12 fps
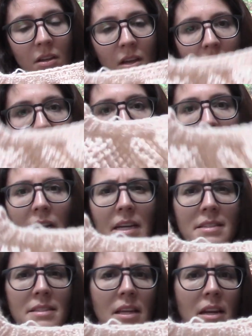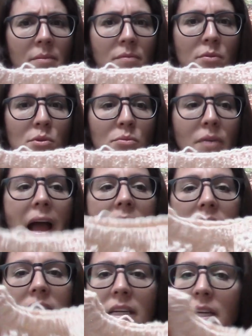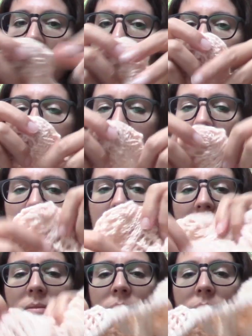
And then I set up for raglan increases.